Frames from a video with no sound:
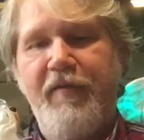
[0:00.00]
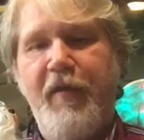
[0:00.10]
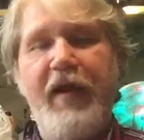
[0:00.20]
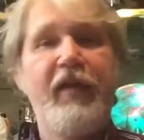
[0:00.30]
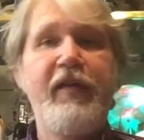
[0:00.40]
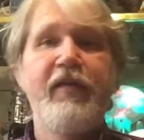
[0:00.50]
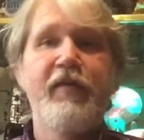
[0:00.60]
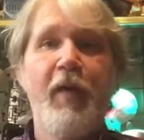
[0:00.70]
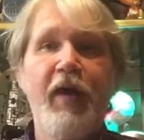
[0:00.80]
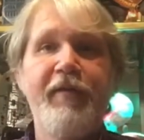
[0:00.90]
frankly, the
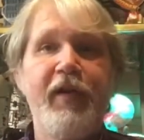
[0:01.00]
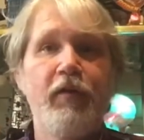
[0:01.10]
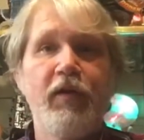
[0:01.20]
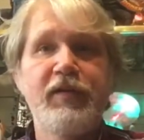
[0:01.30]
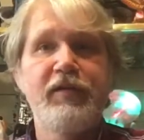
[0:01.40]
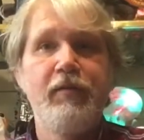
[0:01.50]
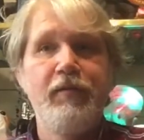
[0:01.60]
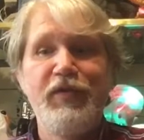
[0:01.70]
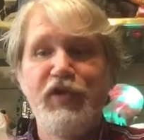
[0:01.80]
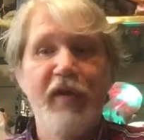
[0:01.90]
Spock figure looks
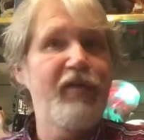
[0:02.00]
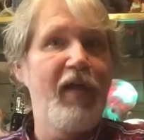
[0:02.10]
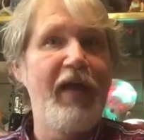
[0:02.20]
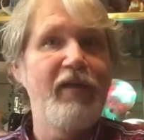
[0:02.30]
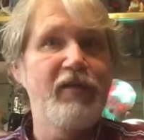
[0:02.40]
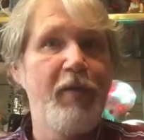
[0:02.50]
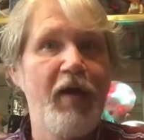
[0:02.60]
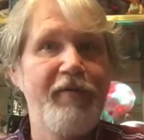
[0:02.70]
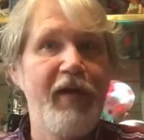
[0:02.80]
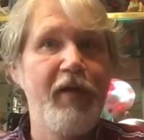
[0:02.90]
just like the
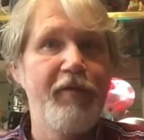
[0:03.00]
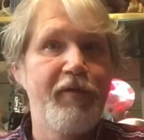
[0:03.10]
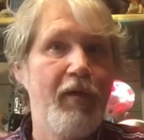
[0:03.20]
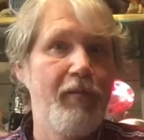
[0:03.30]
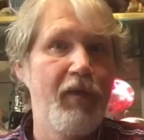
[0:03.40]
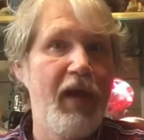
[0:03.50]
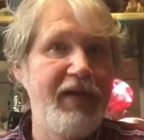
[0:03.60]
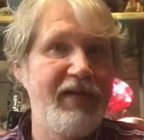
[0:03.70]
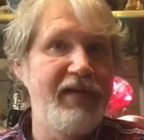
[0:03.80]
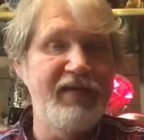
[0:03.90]
Spock figure from the
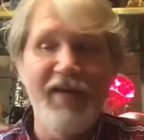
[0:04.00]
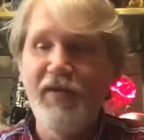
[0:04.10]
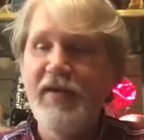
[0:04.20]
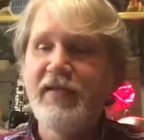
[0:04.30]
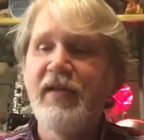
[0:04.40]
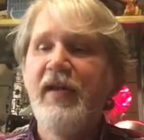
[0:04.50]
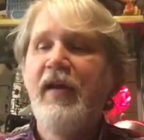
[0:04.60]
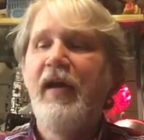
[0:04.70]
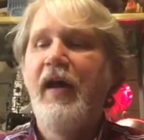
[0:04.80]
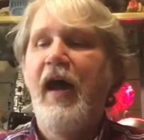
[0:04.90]
1970s.
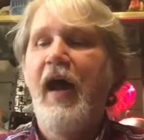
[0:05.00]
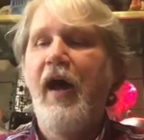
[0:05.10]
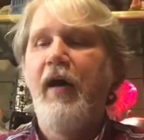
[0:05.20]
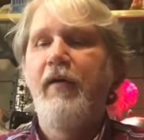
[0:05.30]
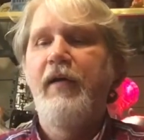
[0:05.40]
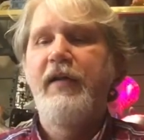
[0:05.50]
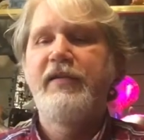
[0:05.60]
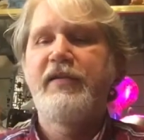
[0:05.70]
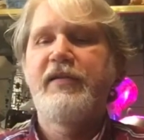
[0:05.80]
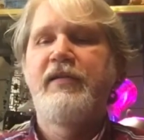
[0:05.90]

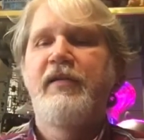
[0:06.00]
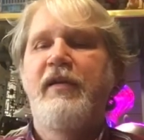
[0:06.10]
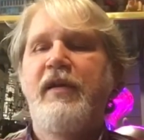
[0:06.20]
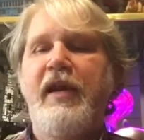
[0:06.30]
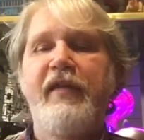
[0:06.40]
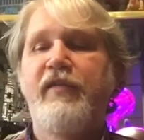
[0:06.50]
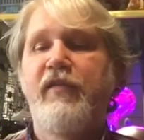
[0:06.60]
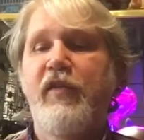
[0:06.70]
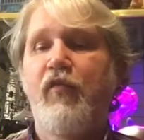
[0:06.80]
It's just a